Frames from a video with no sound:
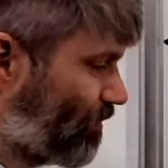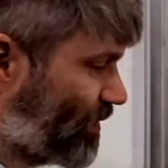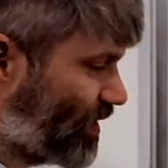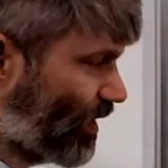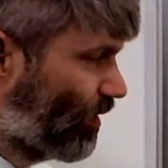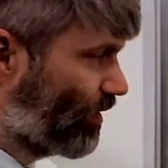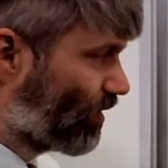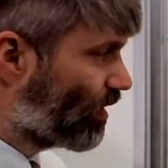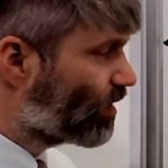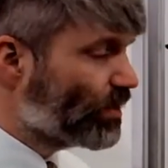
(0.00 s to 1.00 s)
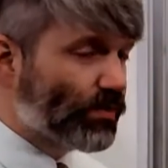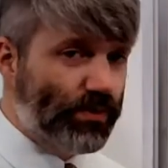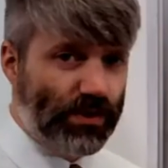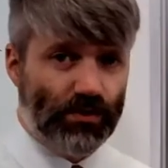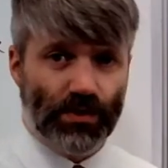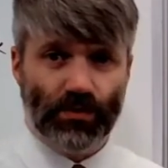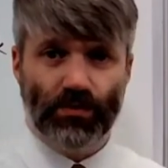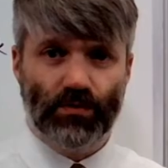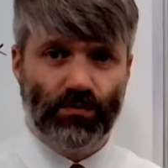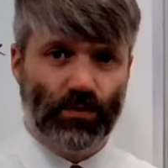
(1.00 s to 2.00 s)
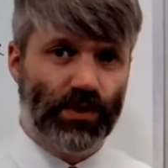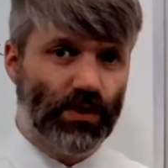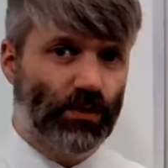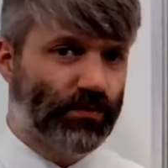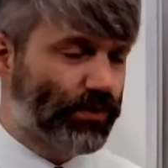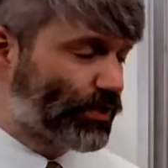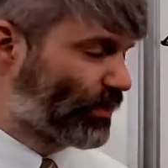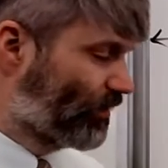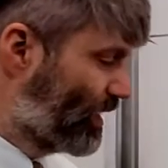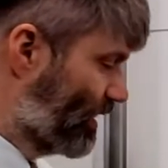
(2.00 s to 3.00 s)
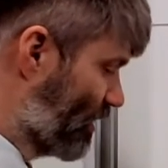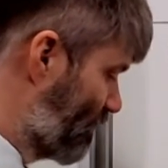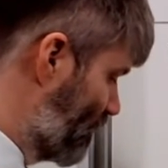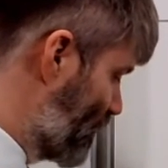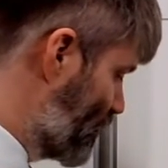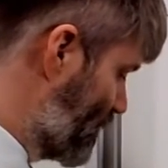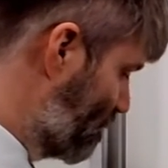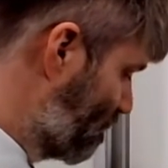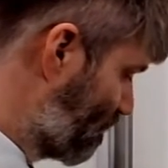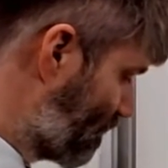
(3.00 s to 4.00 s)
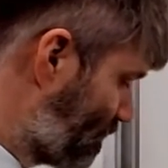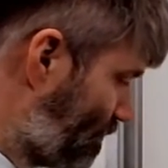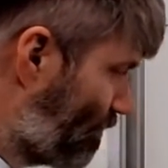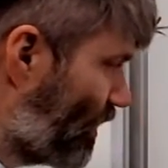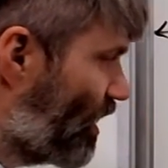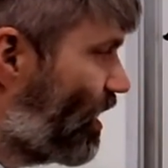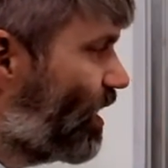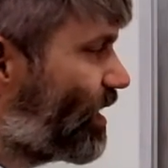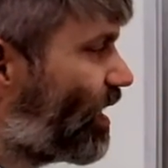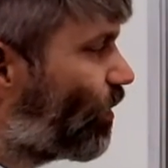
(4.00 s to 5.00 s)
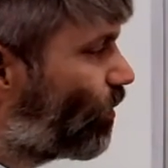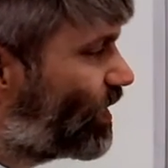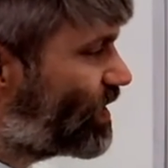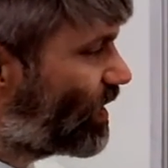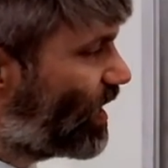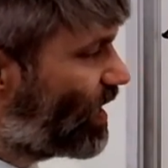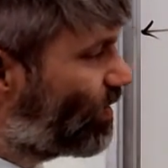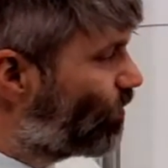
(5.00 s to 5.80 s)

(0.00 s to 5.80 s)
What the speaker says: So there are no units for the coefficient of kinetic friction. Now, once again,